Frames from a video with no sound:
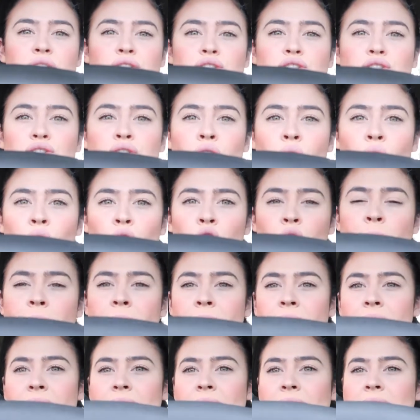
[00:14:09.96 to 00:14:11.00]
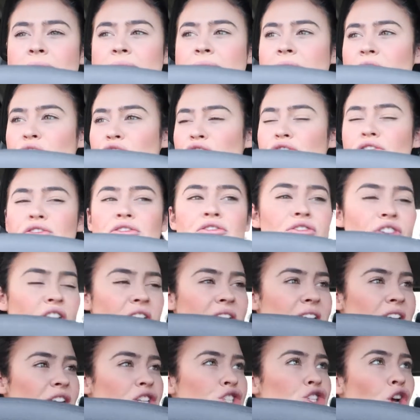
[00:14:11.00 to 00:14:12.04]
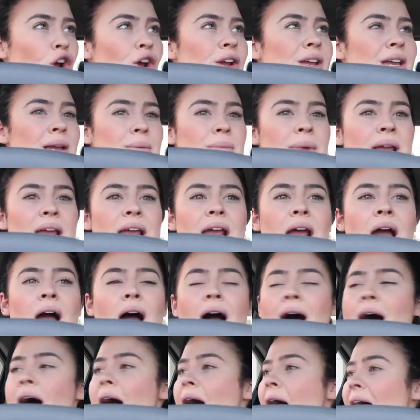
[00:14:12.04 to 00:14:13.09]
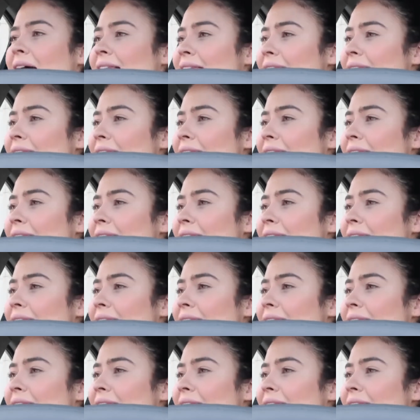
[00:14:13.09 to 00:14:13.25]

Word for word: a dome lid. Are you freaking joking me? I